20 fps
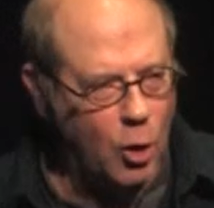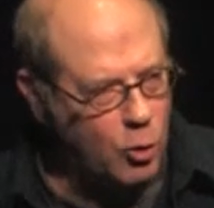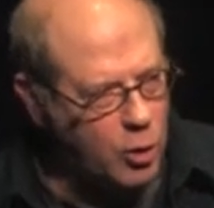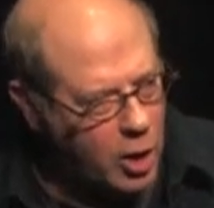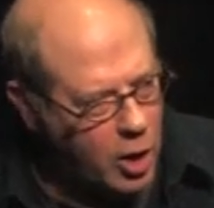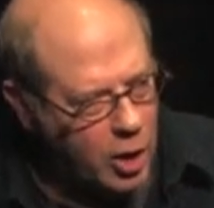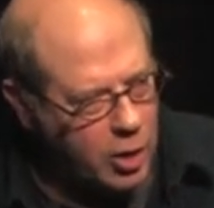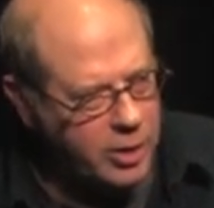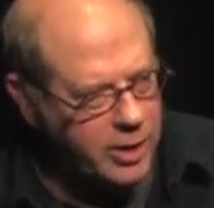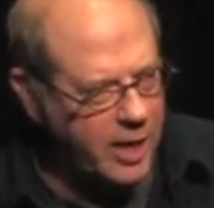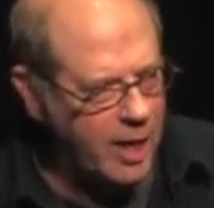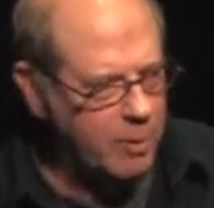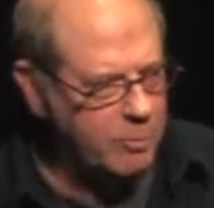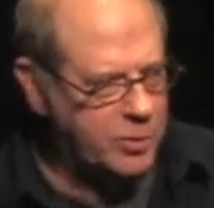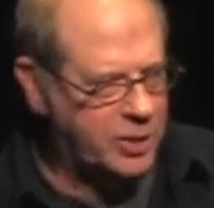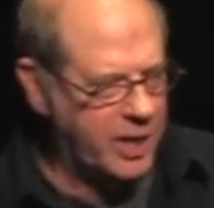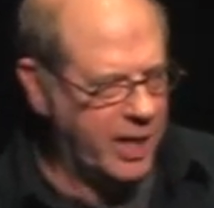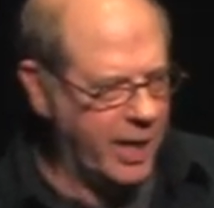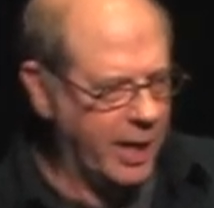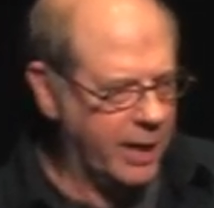Kurt
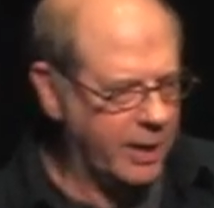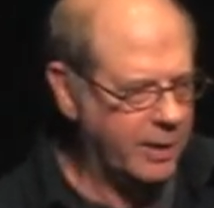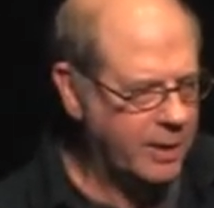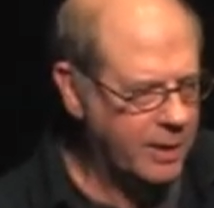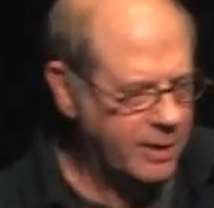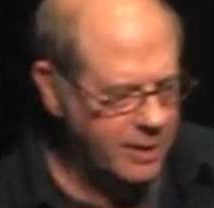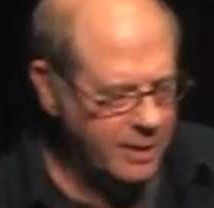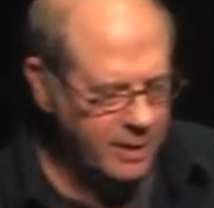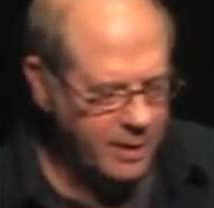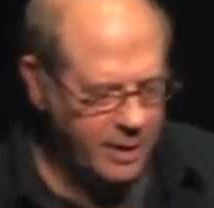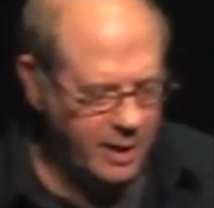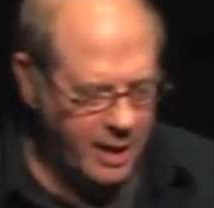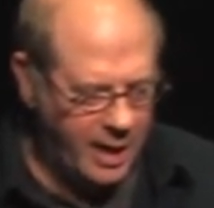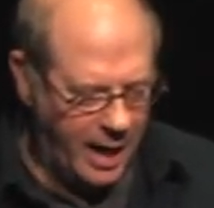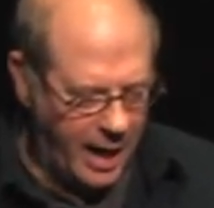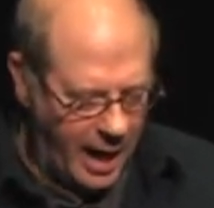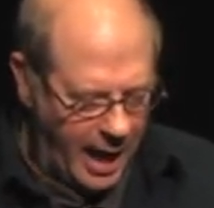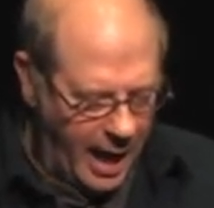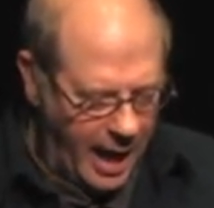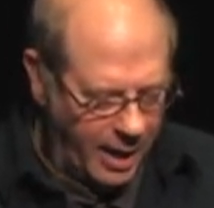comes in,
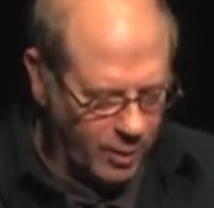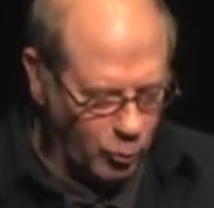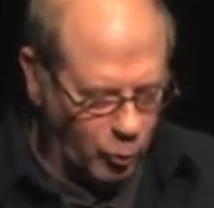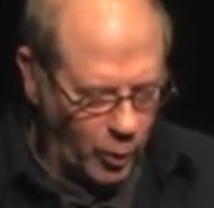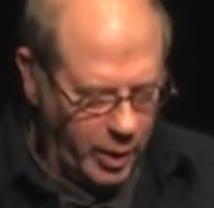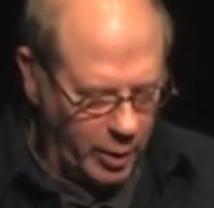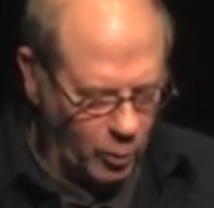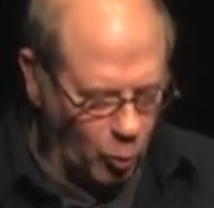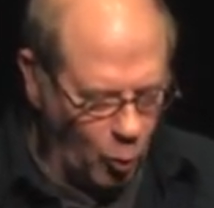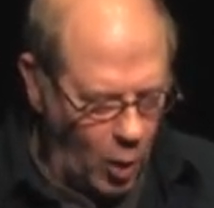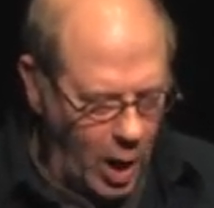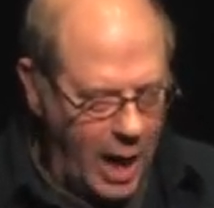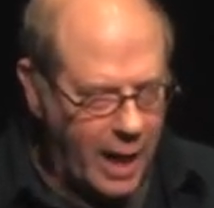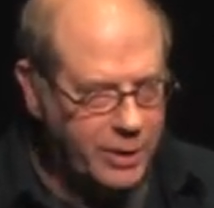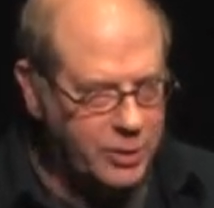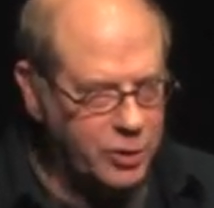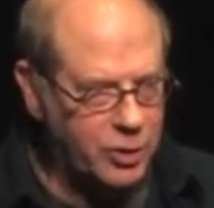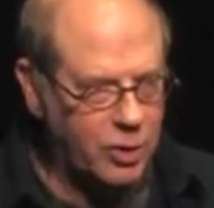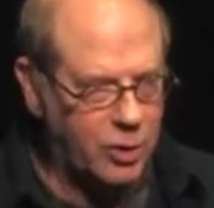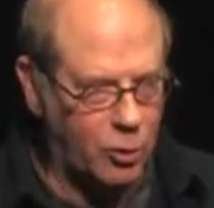and we
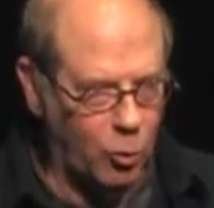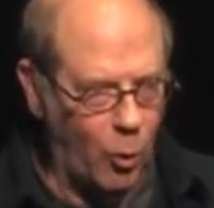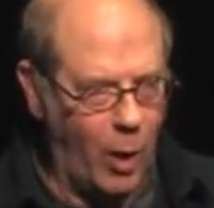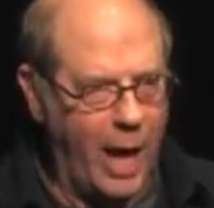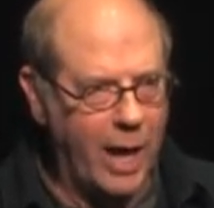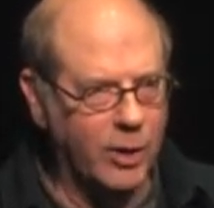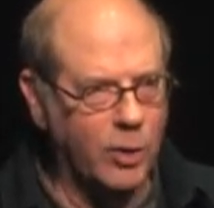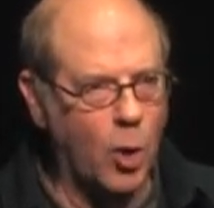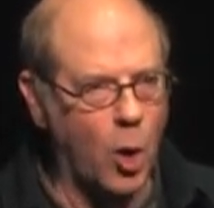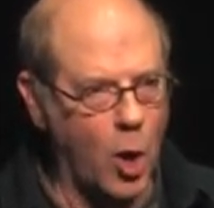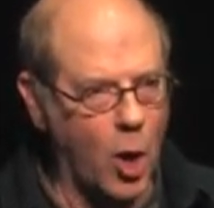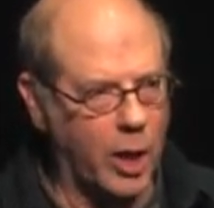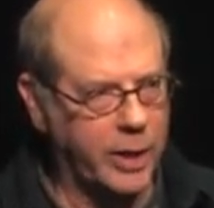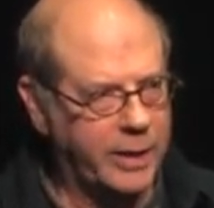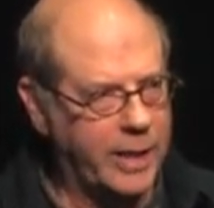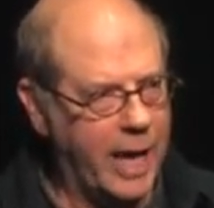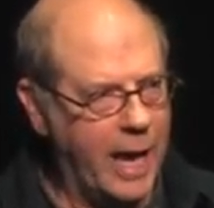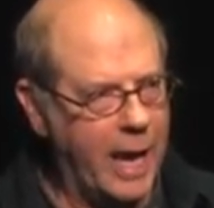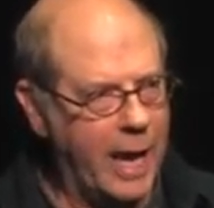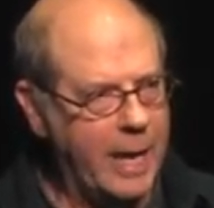watch
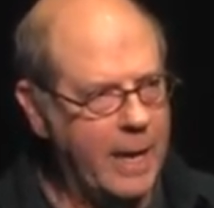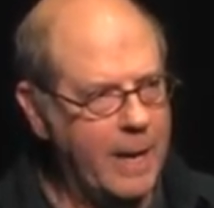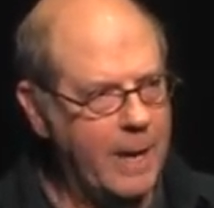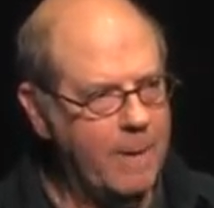Groundhog Day.